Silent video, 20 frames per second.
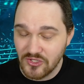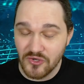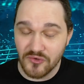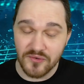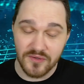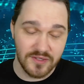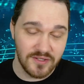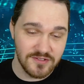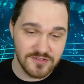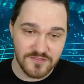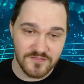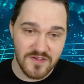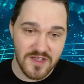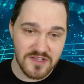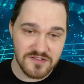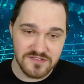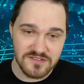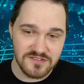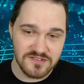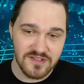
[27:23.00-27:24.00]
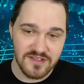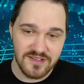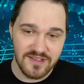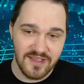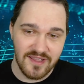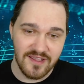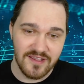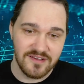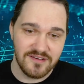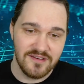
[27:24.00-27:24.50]
going as fast as they
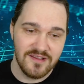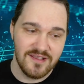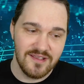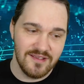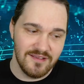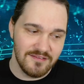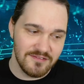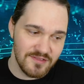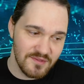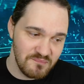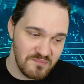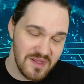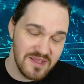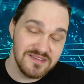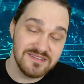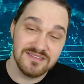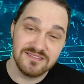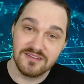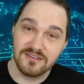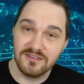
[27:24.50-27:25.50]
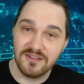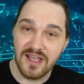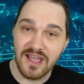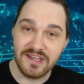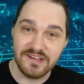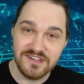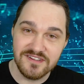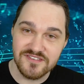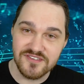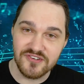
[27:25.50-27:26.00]
can the bass is a
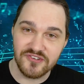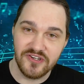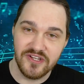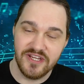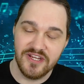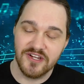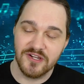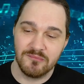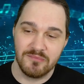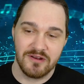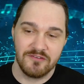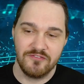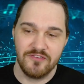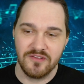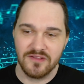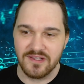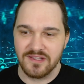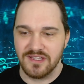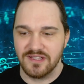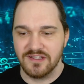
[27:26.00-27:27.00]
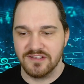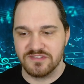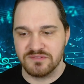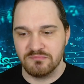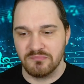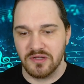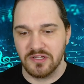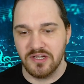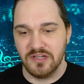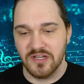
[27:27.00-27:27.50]
lot easier to hear, but I feel like it
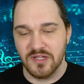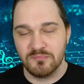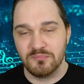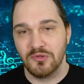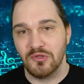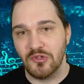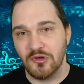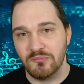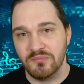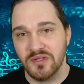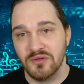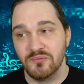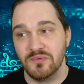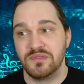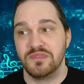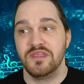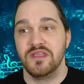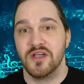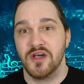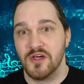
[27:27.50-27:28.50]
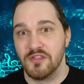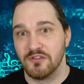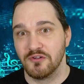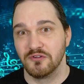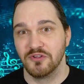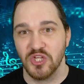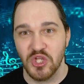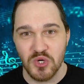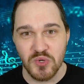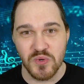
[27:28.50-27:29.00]
gets muddied up a little bit with the
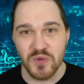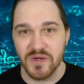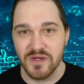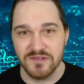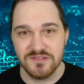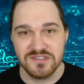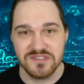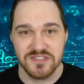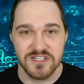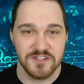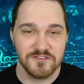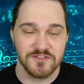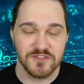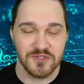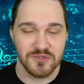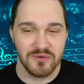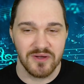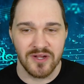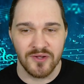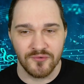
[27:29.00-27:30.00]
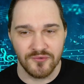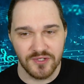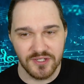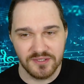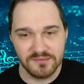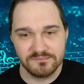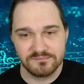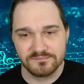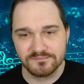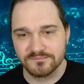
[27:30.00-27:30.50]
other lower end stuff around
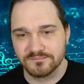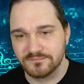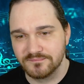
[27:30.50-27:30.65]
it.